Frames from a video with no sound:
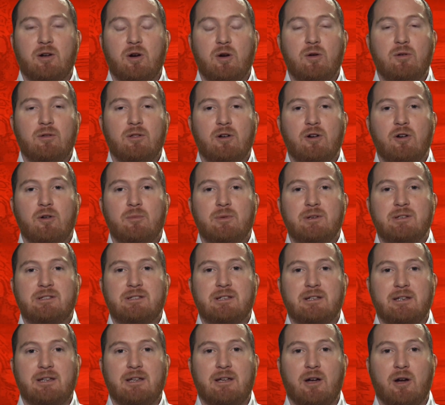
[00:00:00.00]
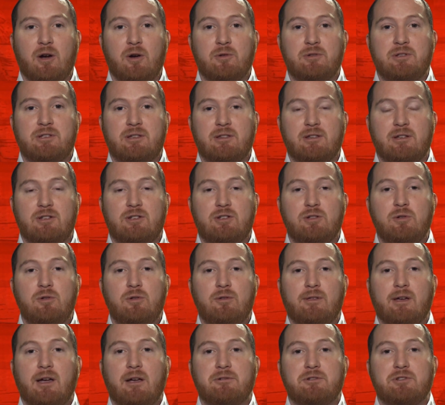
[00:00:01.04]
Oklahoma City host the
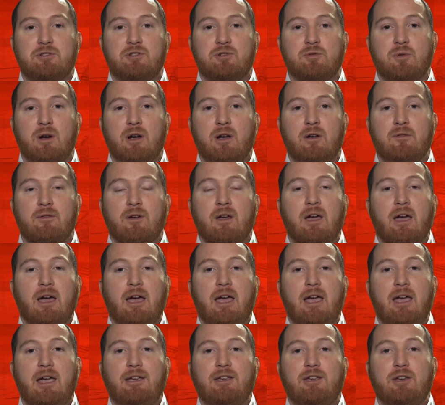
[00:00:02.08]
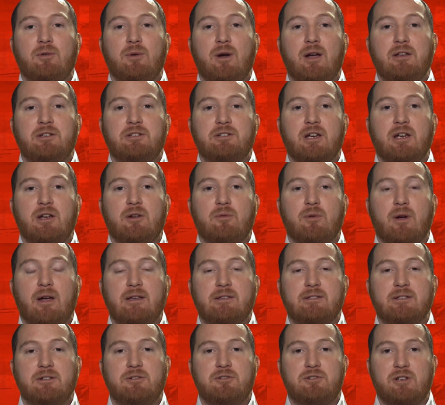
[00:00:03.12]
2012 AQHA
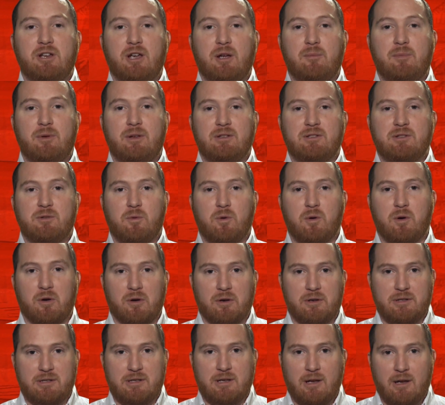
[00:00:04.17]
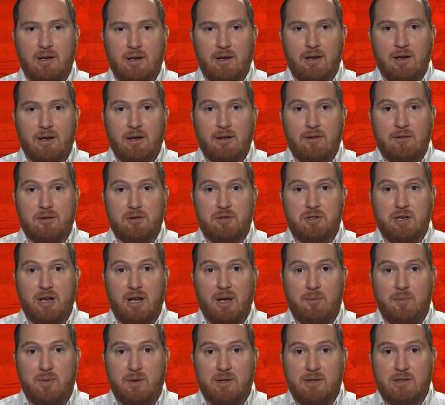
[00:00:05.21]
Racing Champions Awards. The
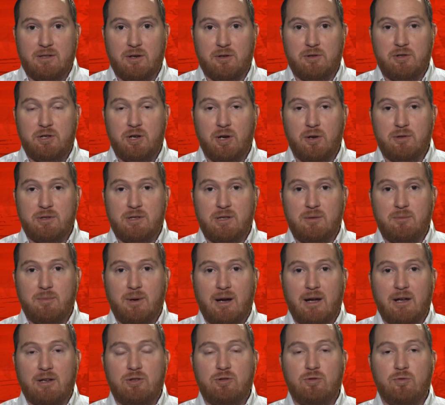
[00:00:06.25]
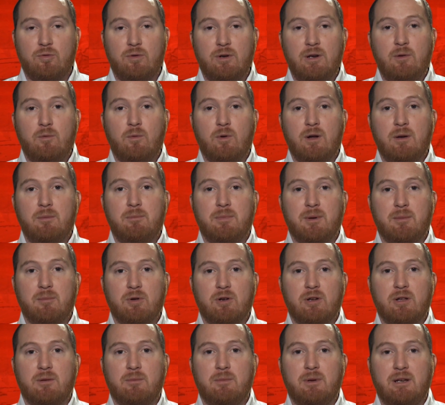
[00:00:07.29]
champions are chosen by a
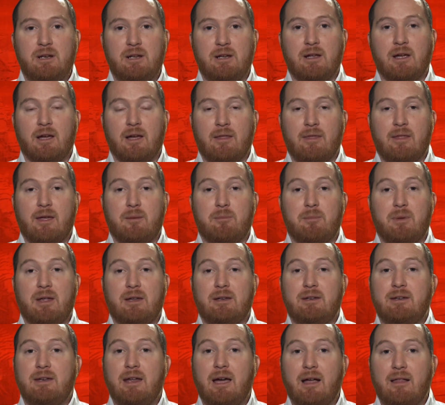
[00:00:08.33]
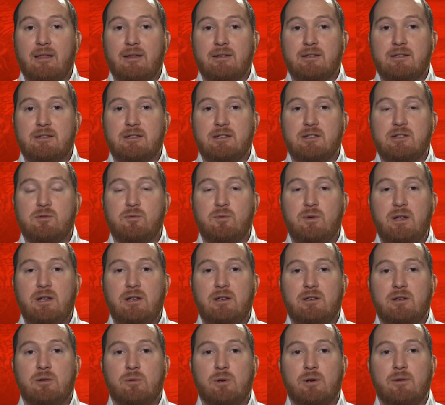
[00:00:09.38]
21-member committee that met in Dallas this
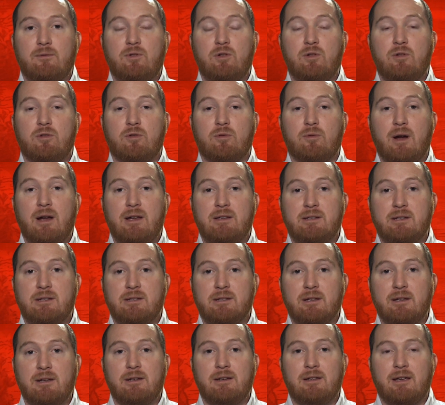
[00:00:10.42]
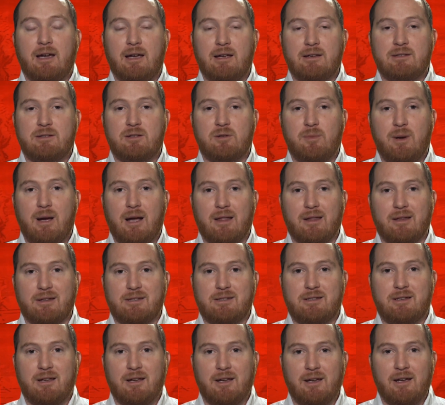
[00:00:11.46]
week to review the races and cast their
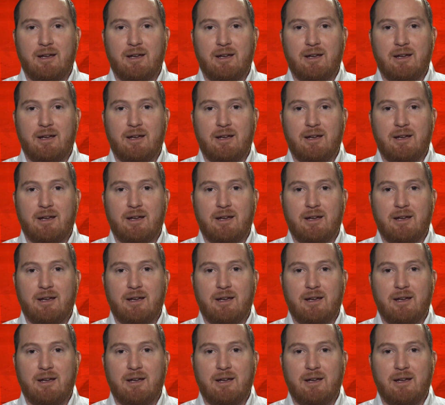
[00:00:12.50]
ballots.